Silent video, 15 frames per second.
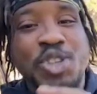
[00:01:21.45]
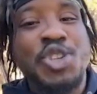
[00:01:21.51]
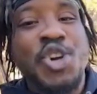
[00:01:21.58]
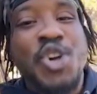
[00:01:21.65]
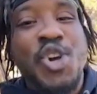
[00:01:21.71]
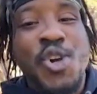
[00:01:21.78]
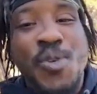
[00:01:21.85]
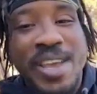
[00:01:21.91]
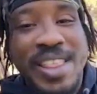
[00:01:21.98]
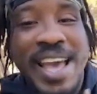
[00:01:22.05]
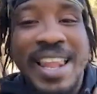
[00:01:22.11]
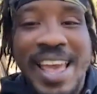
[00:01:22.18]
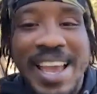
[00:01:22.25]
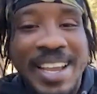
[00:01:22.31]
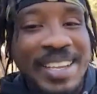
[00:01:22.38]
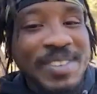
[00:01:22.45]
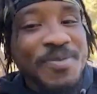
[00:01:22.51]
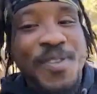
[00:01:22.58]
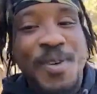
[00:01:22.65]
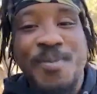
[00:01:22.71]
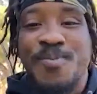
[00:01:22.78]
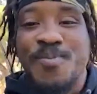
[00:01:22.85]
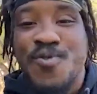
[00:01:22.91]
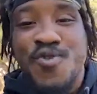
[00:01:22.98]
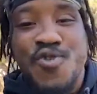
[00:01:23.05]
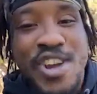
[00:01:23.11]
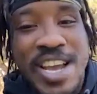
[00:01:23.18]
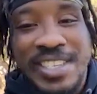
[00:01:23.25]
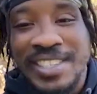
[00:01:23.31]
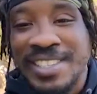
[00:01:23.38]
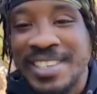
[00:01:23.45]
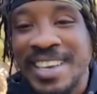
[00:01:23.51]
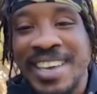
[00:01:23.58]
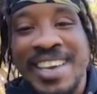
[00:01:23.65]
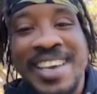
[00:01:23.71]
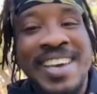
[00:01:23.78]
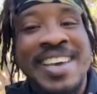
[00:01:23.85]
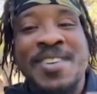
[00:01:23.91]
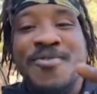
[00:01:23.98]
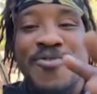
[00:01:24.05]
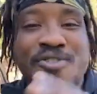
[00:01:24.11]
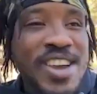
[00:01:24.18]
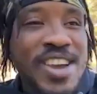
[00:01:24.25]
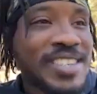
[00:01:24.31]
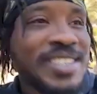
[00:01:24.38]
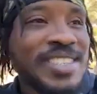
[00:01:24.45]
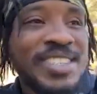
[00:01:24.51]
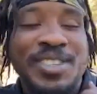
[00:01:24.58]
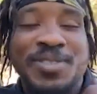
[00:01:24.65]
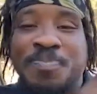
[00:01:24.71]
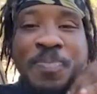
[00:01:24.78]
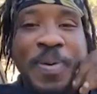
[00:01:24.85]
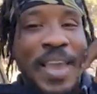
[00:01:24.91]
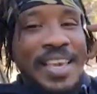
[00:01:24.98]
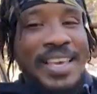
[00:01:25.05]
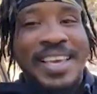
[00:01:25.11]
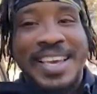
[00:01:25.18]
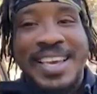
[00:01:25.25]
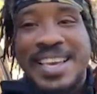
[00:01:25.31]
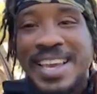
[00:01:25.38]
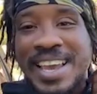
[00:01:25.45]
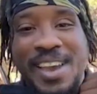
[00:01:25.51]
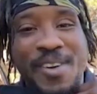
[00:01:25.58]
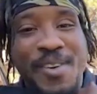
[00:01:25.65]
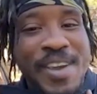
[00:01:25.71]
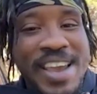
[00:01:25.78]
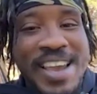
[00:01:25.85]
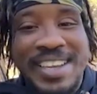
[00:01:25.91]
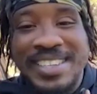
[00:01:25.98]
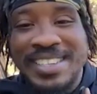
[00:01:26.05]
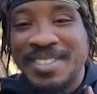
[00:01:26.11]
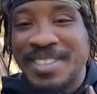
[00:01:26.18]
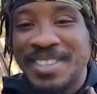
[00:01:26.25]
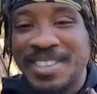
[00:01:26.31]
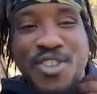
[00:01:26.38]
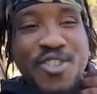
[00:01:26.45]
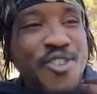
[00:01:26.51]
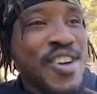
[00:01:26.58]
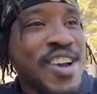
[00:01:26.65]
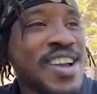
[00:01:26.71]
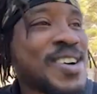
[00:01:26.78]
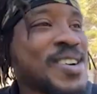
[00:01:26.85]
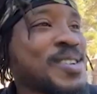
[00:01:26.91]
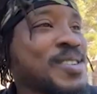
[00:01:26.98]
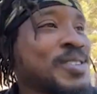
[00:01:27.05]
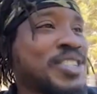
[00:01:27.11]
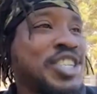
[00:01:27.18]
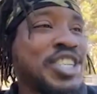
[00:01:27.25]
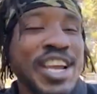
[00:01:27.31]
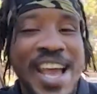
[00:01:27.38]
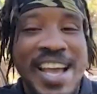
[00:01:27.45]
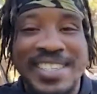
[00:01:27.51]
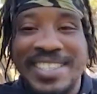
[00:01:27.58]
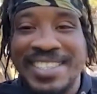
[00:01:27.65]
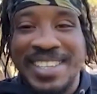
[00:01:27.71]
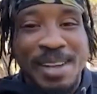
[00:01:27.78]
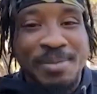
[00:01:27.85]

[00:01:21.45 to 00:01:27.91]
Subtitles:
jewelry that, like, from wrist, pinky, earring, grill, chest.